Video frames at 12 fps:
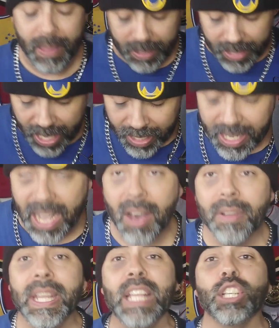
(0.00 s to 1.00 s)

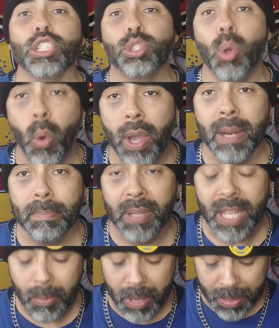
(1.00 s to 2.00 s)
Kyle needs a toy to
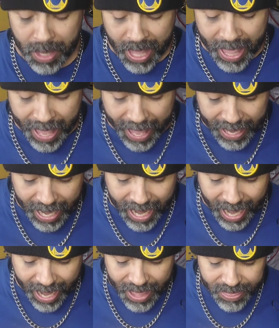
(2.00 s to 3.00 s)
play with, and
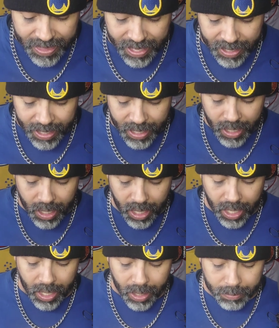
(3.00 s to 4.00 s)
I think
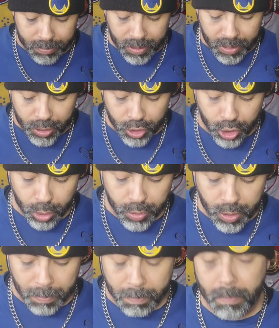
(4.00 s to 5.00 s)

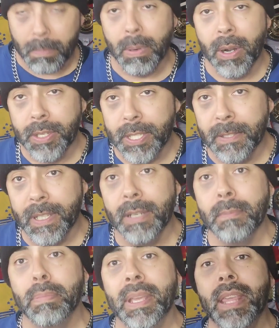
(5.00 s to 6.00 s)
Junior Bergen
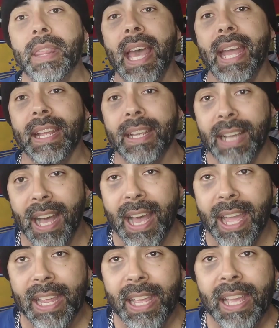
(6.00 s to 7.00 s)
can be that
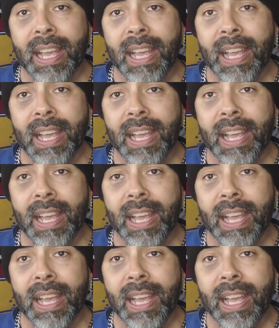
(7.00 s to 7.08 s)
guy.